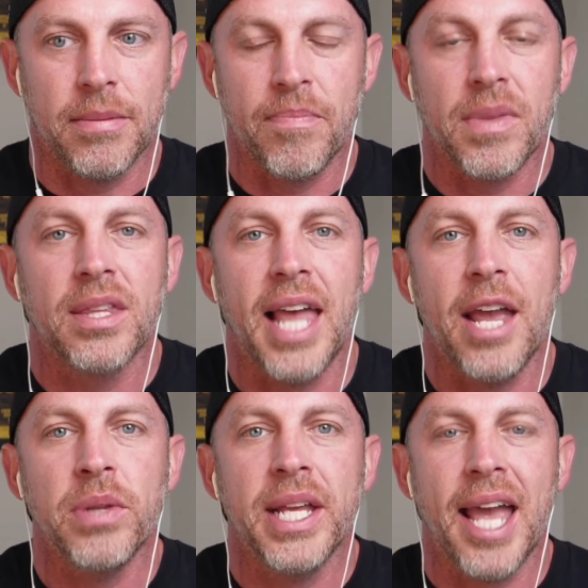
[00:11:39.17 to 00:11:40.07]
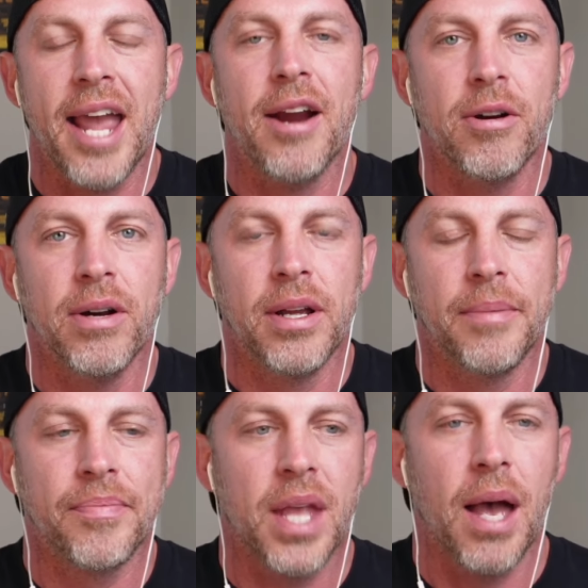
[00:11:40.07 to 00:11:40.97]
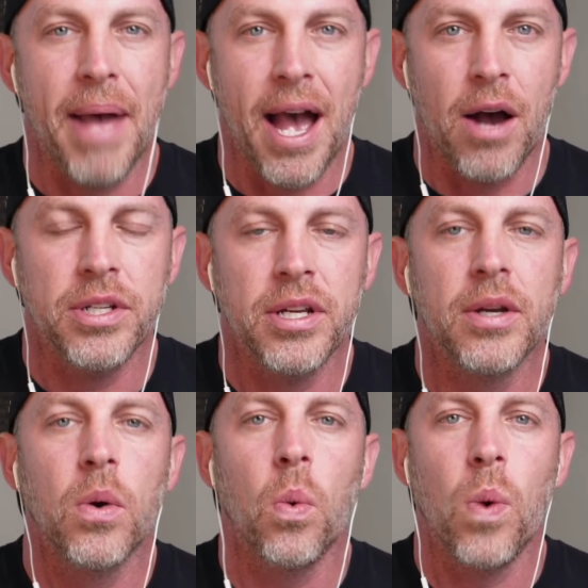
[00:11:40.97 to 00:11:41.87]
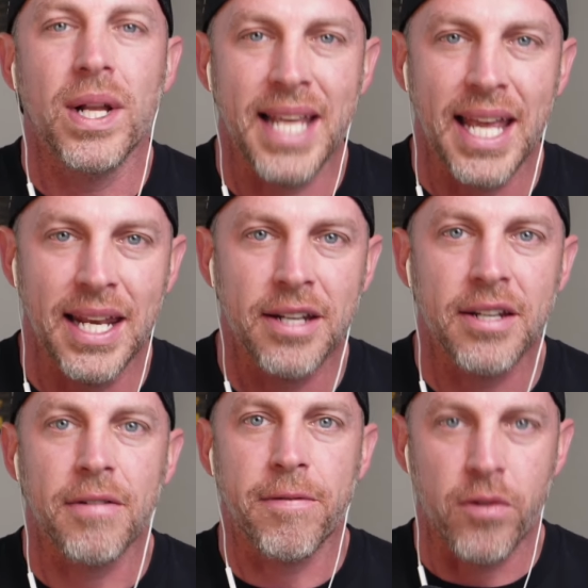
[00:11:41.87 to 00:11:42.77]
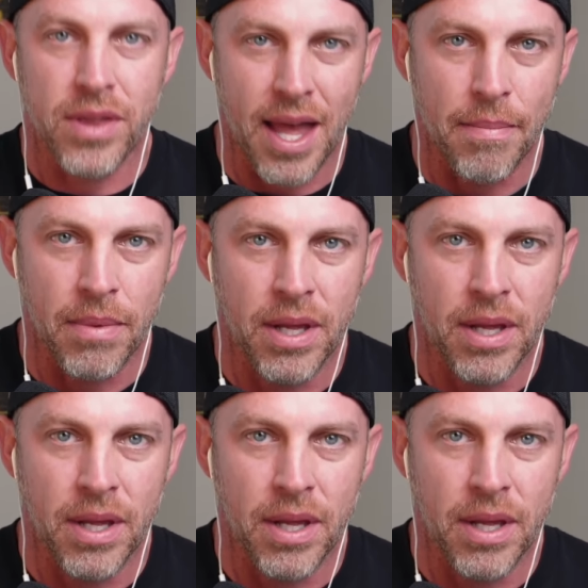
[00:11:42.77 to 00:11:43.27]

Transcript: They only care about what's in it for them.